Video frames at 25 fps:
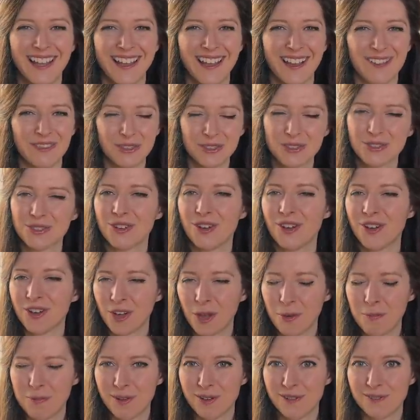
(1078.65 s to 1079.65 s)
I've also got a
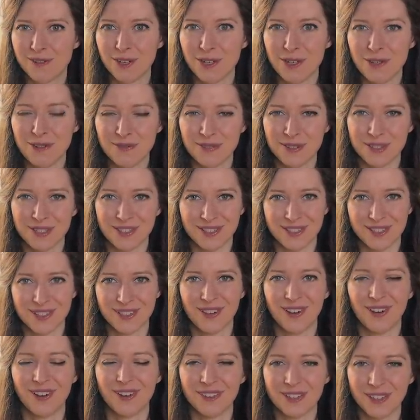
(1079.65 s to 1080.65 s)
couple of
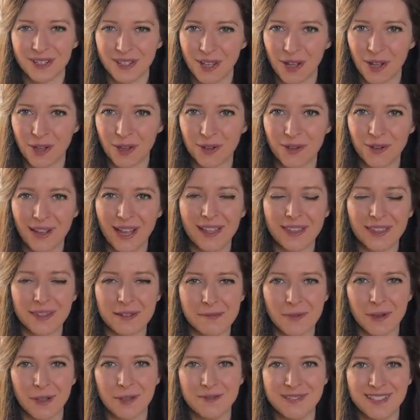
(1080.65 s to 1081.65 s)
loofahs on the go at the
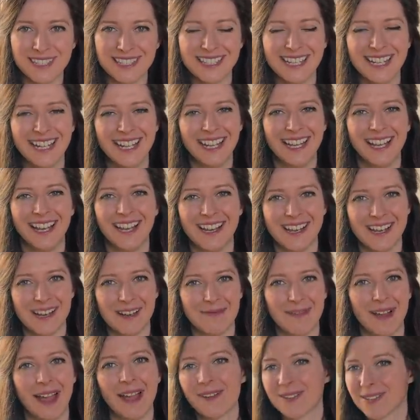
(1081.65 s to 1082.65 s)
moment,
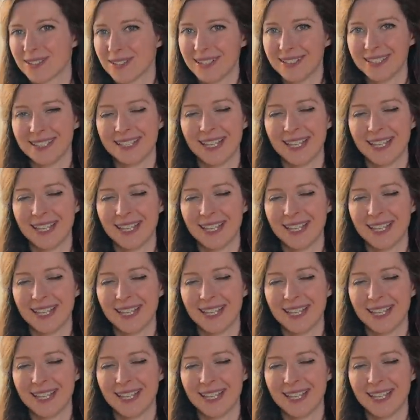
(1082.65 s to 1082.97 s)
outside the